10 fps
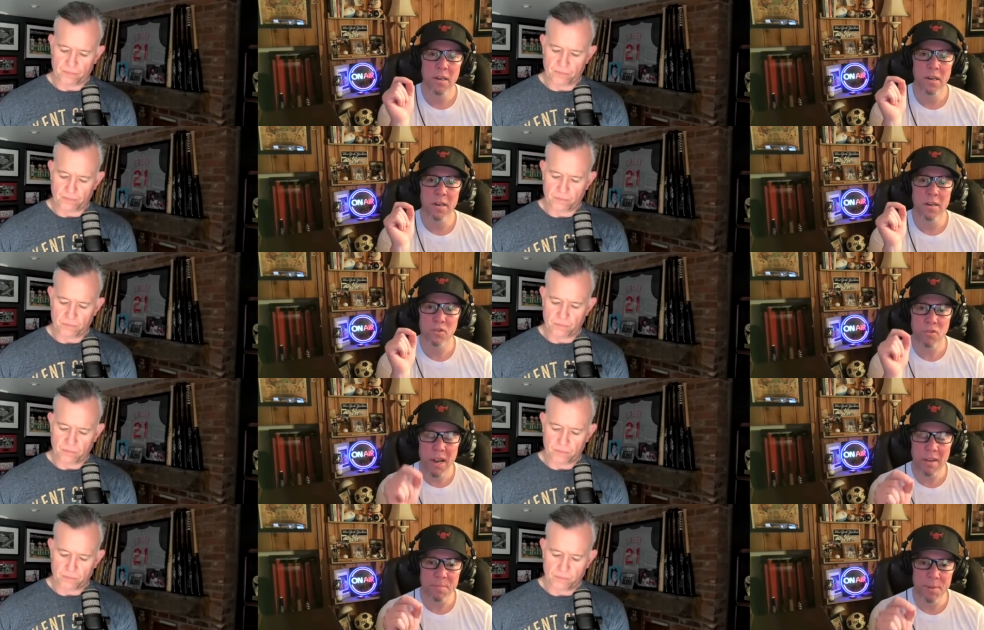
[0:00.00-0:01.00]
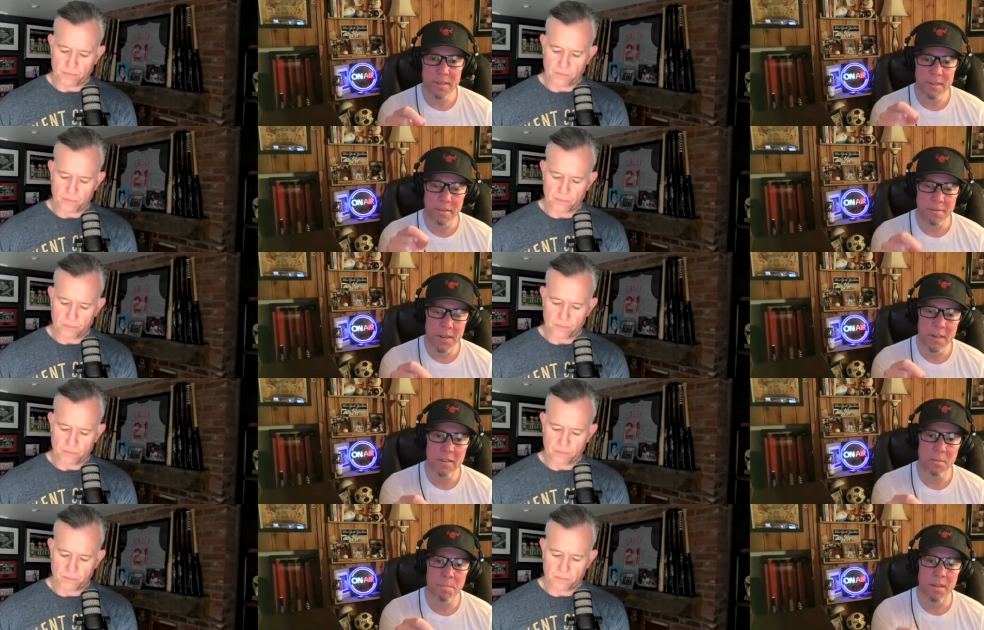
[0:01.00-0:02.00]
Speaker 1: uh, draft picks in
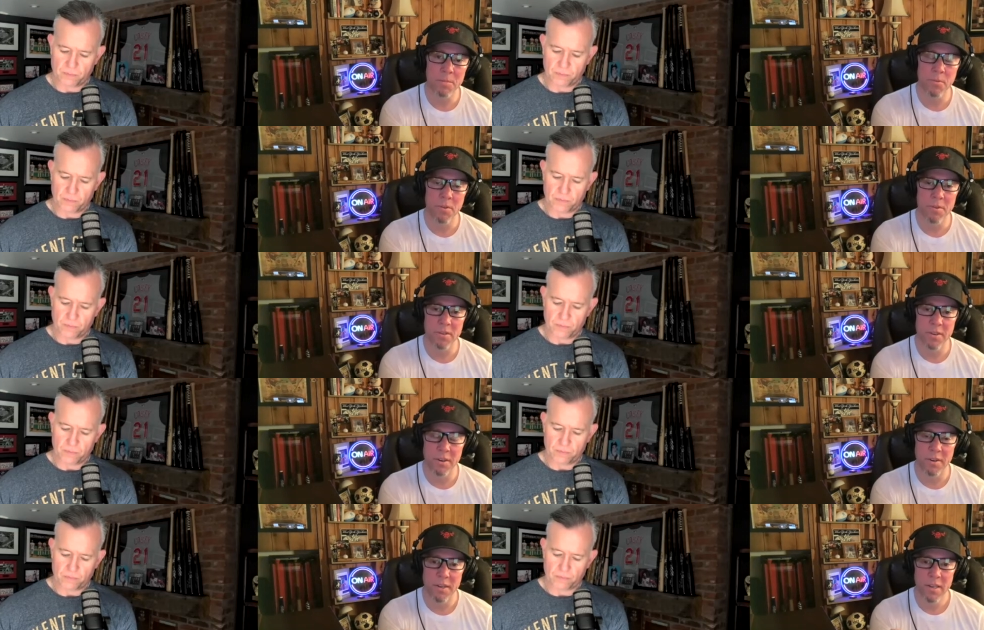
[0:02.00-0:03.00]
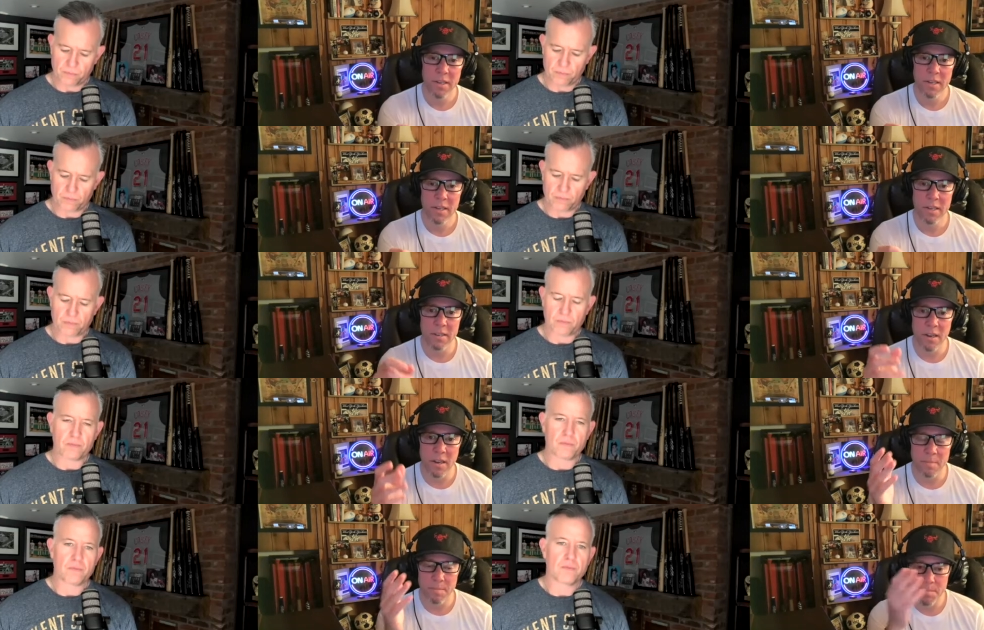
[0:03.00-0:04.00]
fantasy baseball this year is
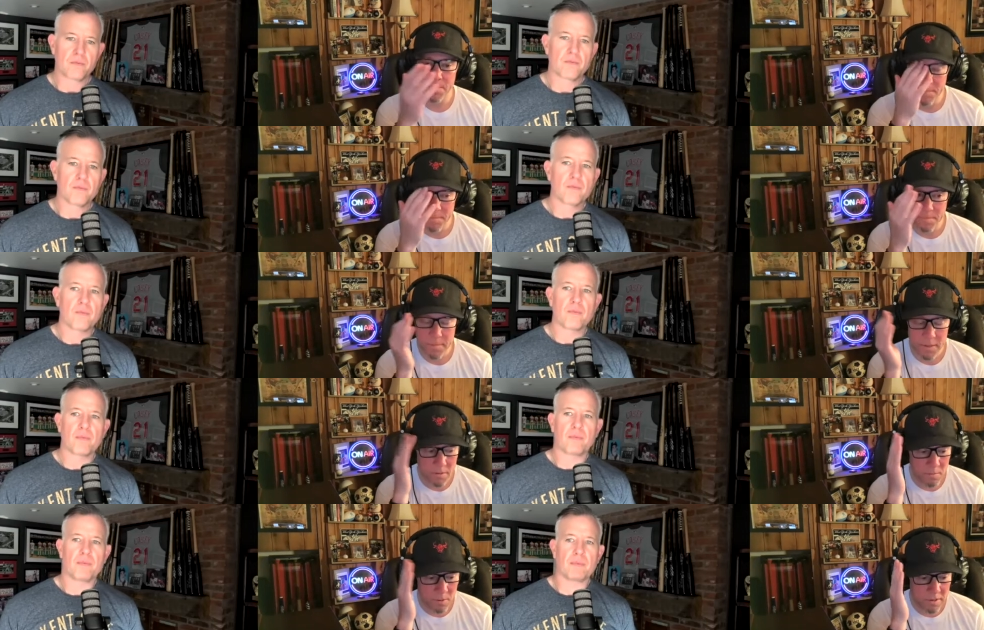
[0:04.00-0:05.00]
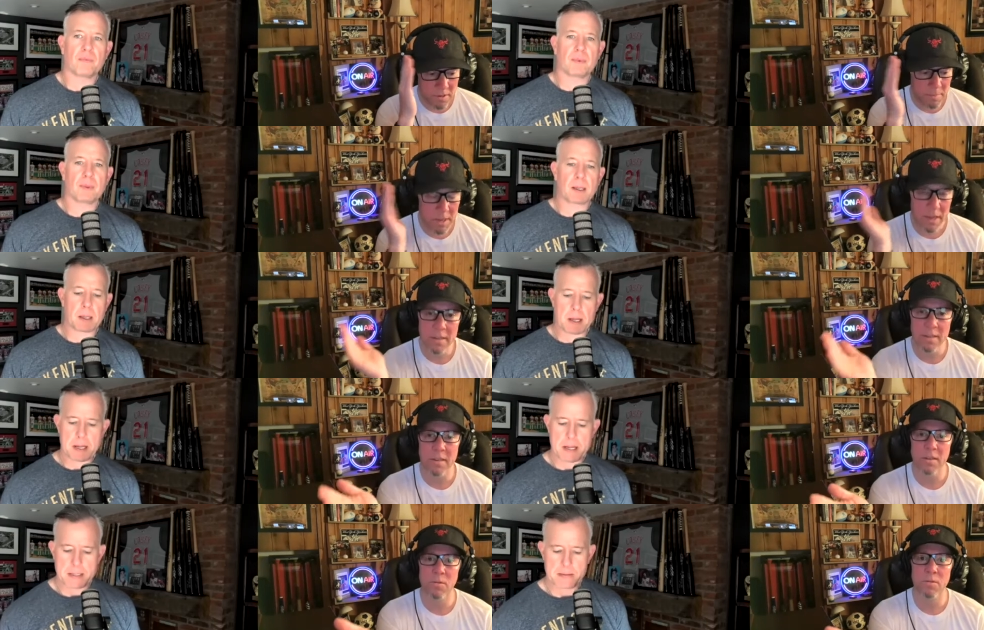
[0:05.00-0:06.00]
um, what's his name, Elly
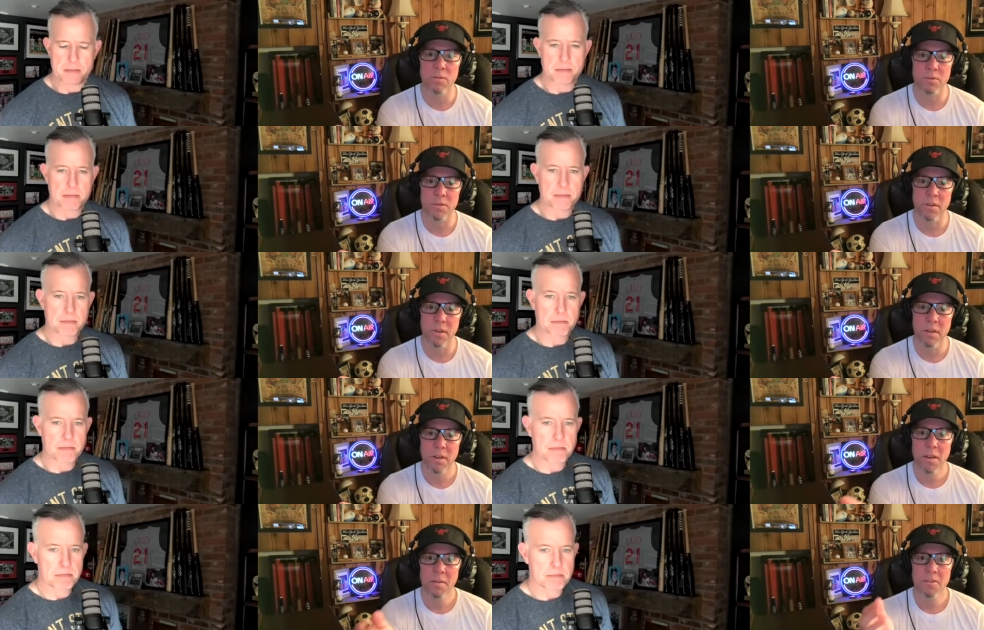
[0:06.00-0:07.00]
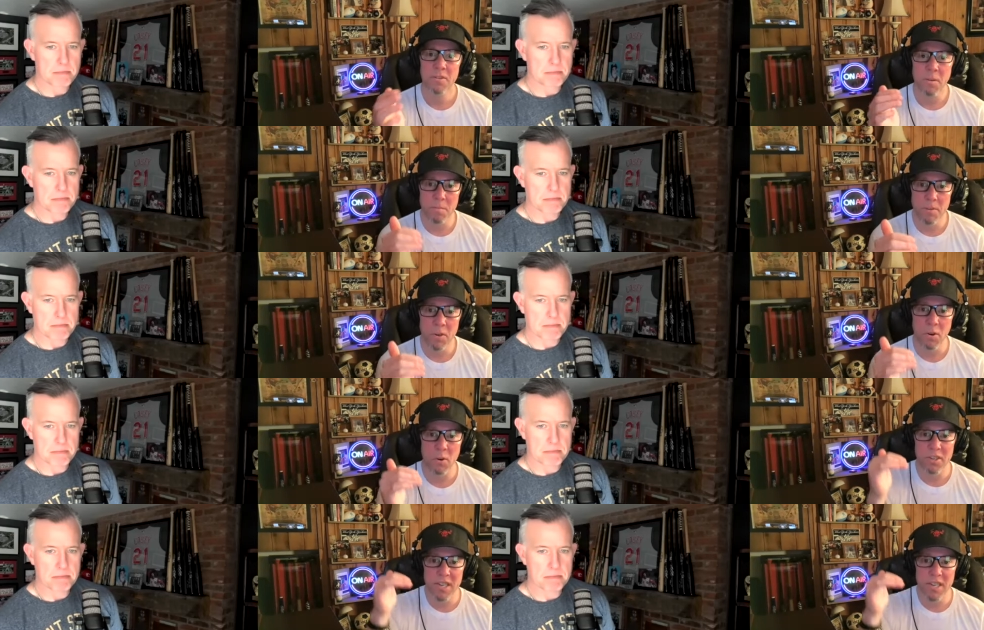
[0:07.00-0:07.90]
De La Cruz. Some, you know, because